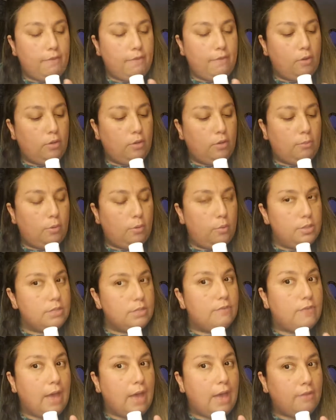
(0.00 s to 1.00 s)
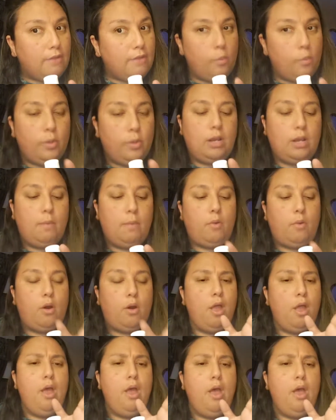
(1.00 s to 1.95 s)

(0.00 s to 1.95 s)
phone number was a 501 number.